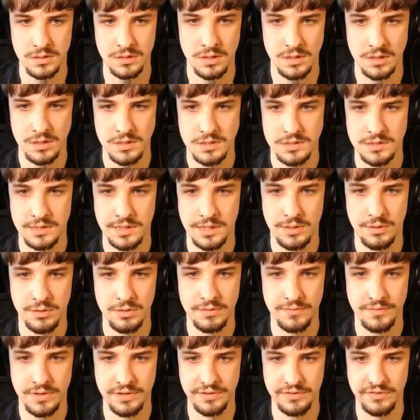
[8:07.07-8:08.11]
So now all
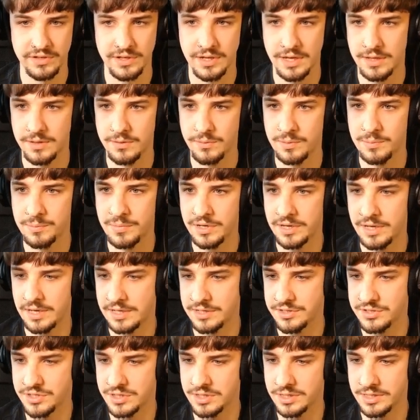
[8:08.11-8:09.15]
of that together, we might
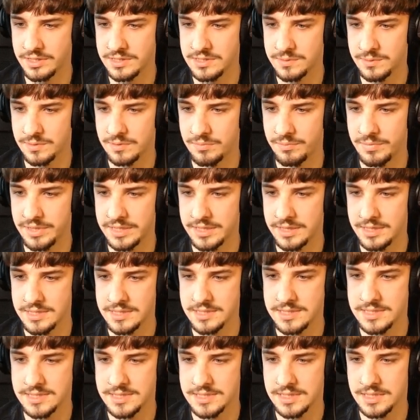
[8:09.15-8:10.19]
actually as well make this
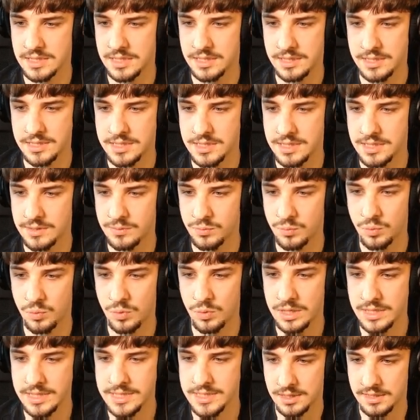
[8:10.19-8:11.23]
slightly
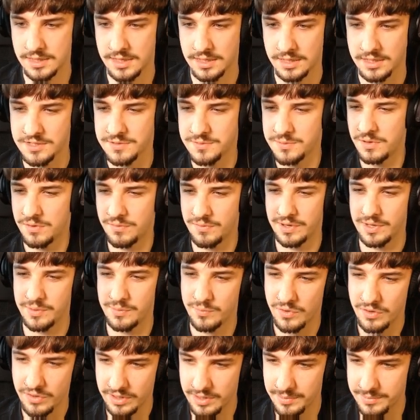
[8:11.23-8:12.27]
wider, because we're not really
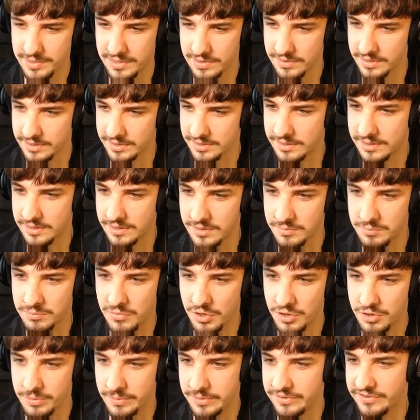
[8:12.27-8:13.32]
worried about like, you know,
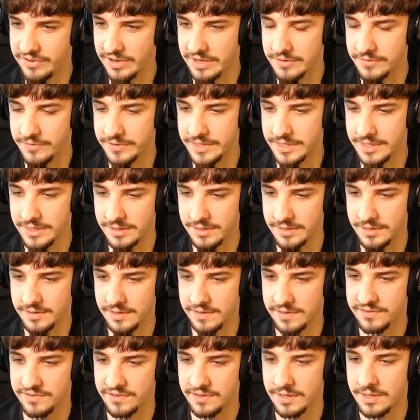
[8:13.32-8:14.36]
mono integrity and
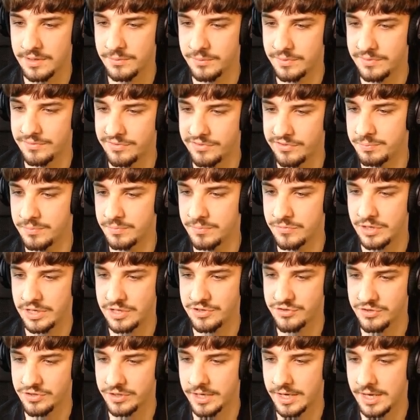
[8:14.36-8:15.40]
things like that with such
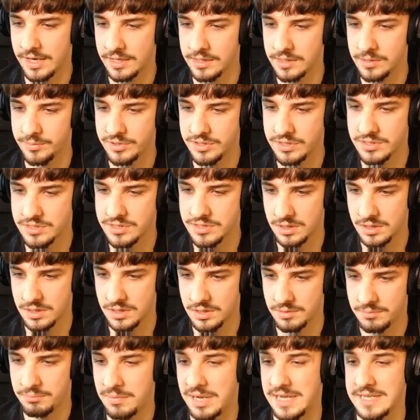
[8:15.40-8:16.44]
intricate elements,
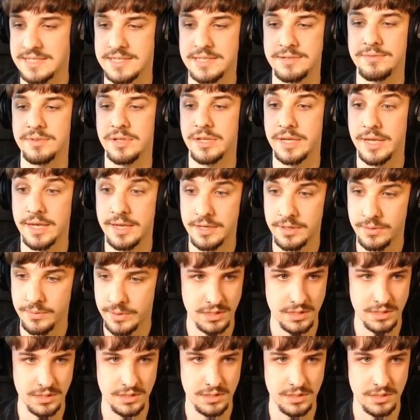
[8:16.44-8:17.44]
massively anyway.